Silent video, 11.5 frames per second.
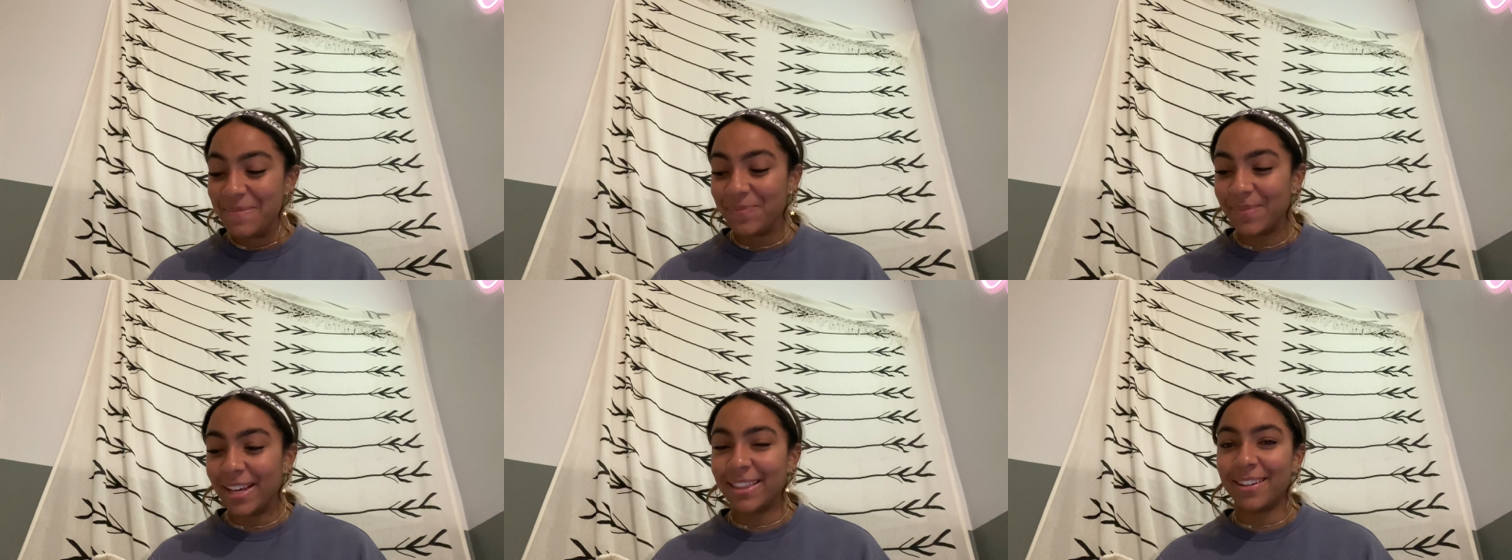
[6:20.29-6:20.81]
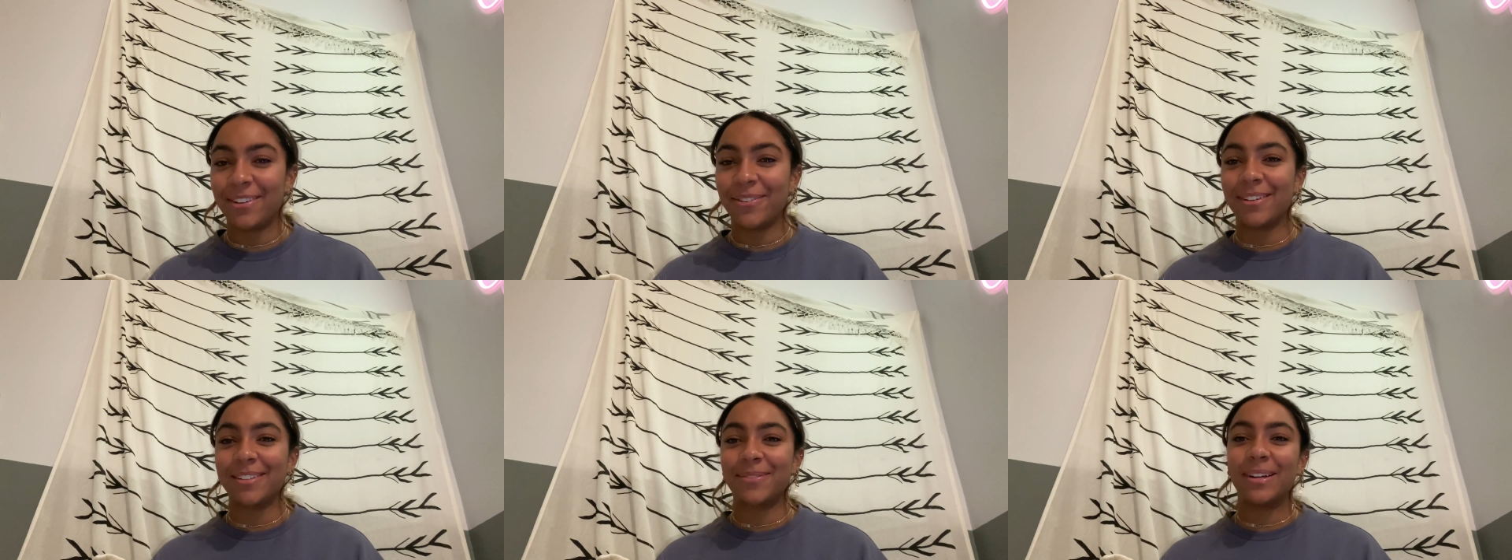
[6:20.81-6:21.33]
but the
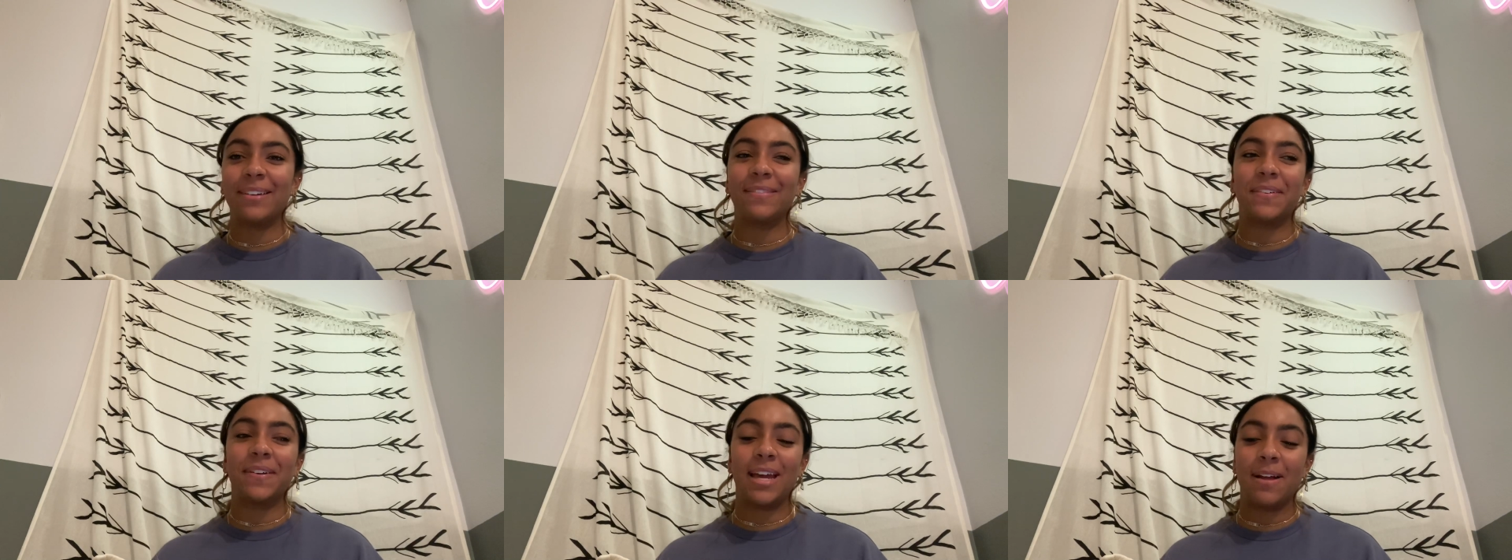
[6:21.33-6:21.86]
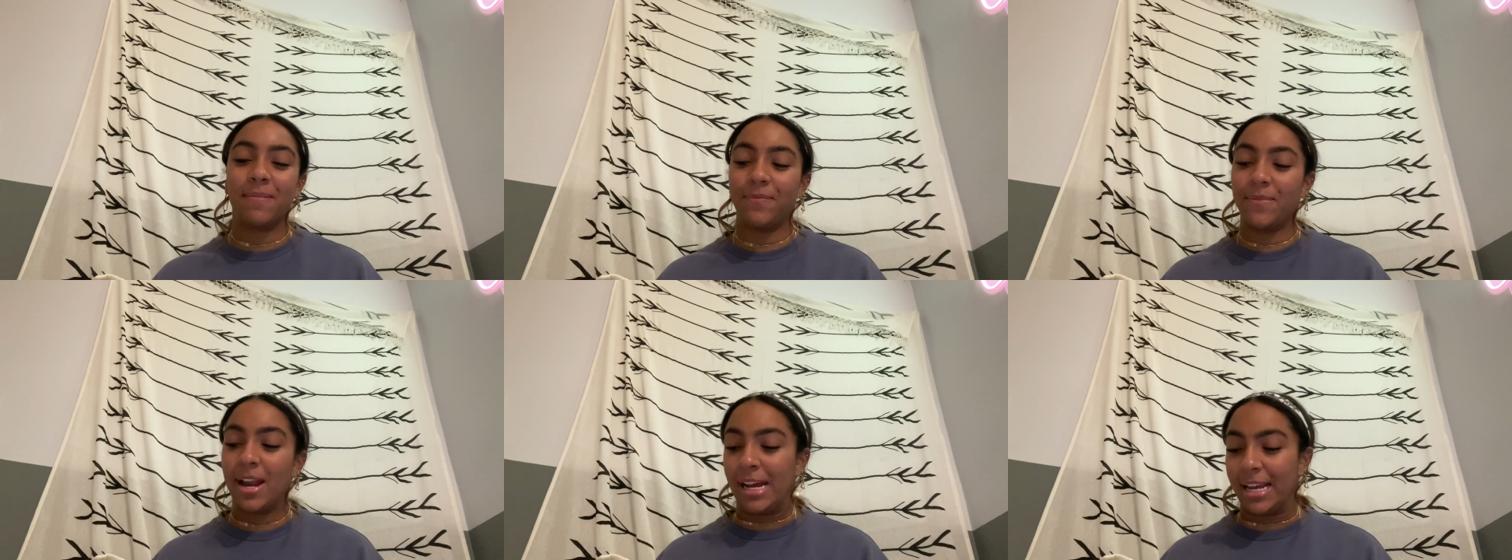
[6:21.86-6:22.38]
duels one where we
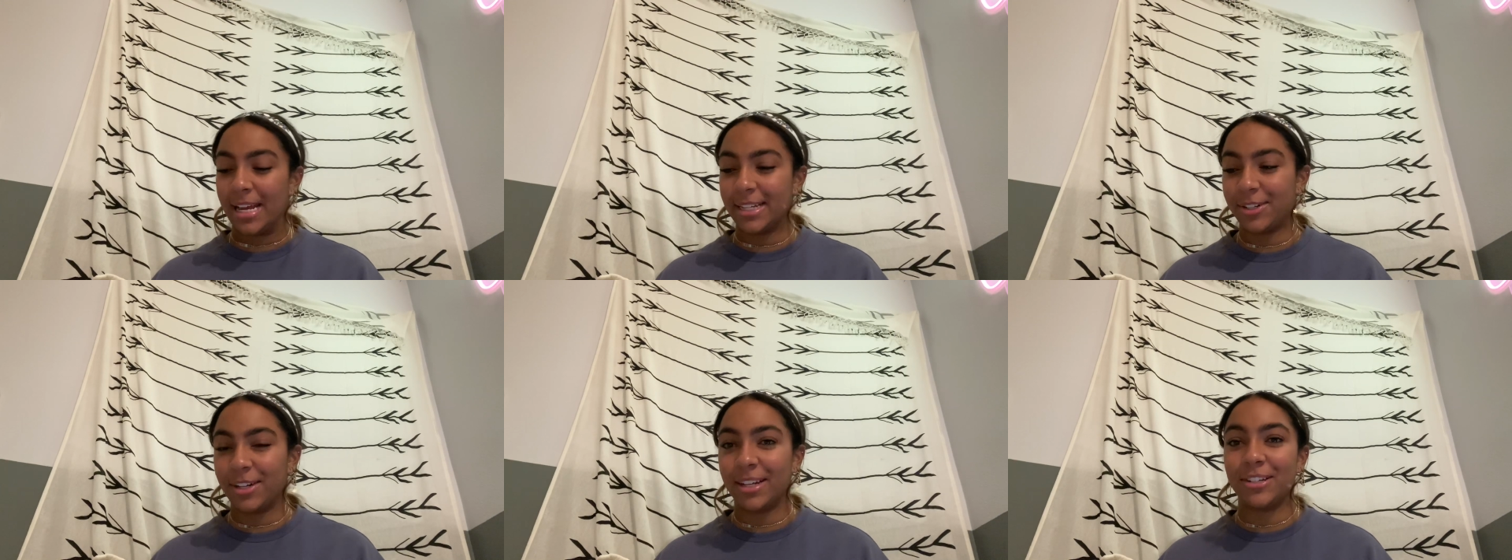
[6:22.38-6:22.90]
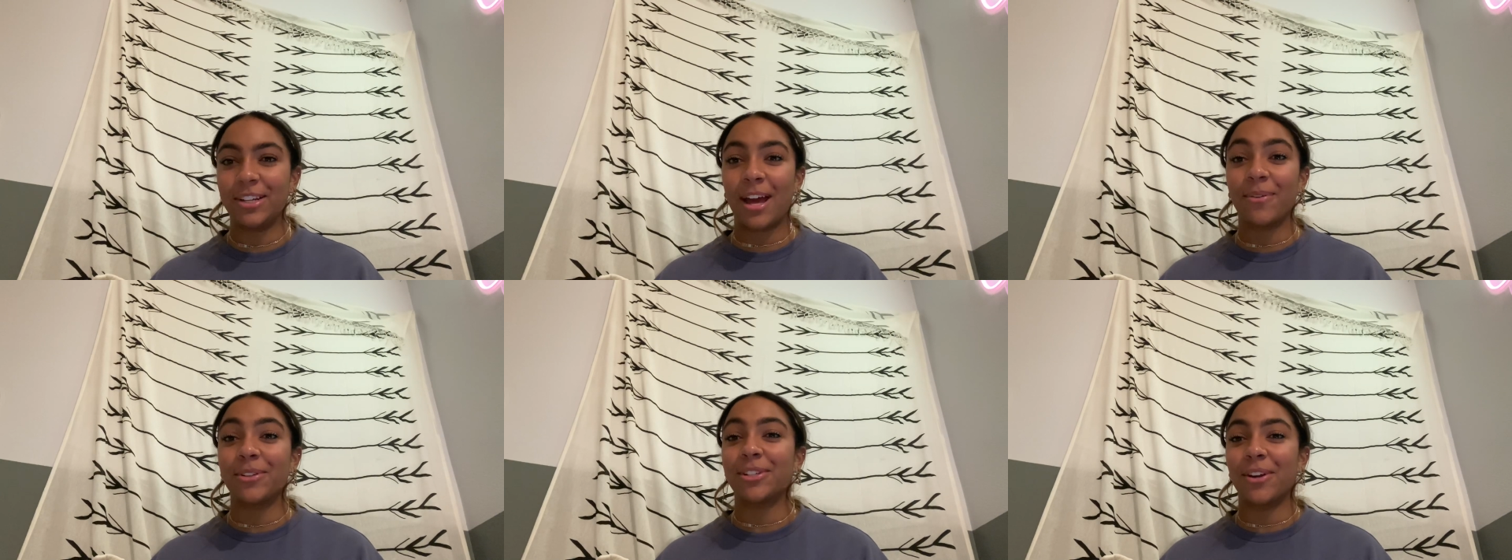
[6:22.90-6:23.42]
went against Trilogy, that
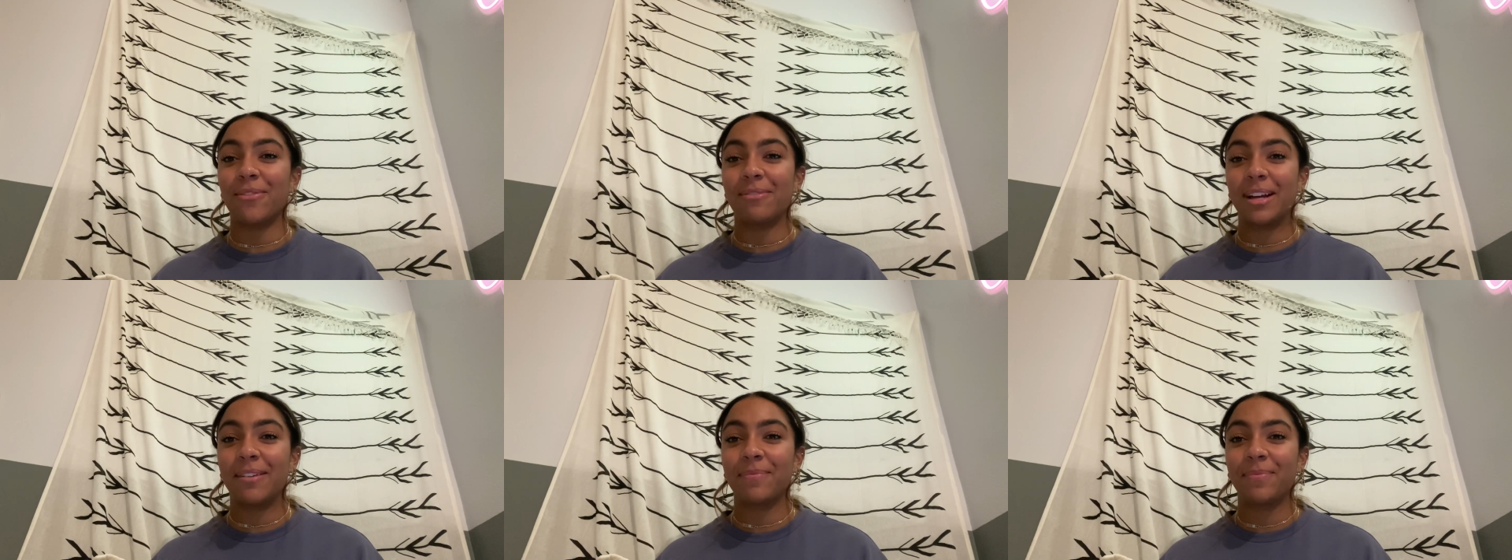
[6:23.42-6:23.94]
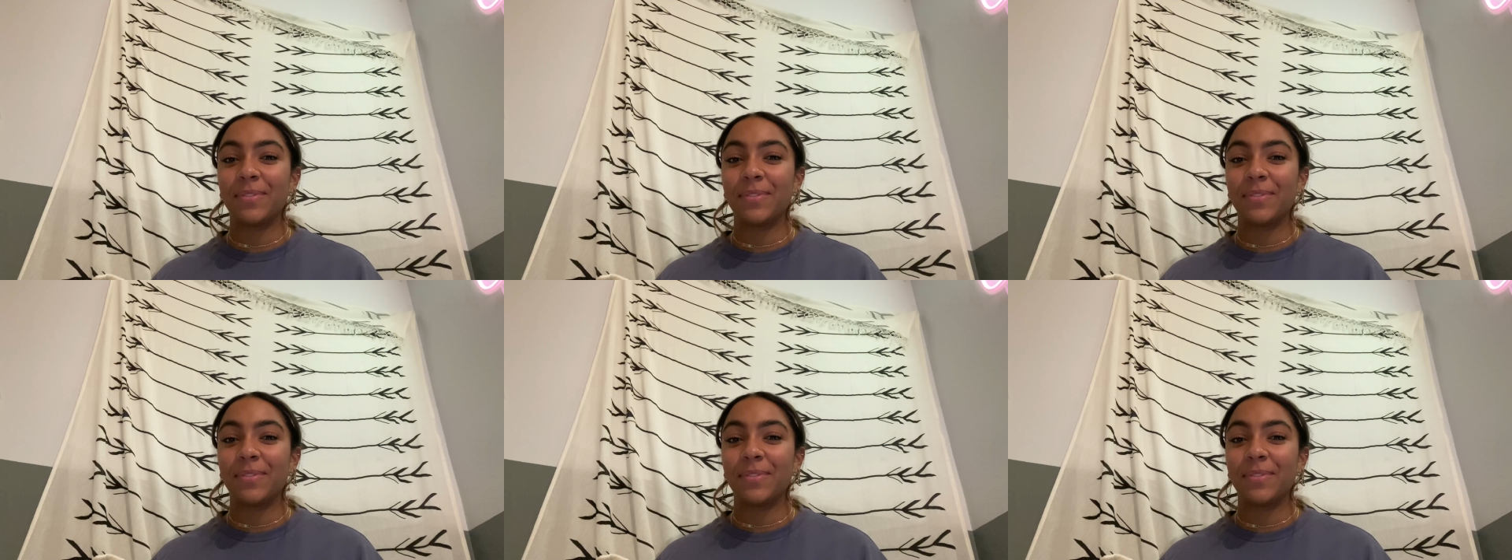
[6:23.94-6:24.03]
was so fun.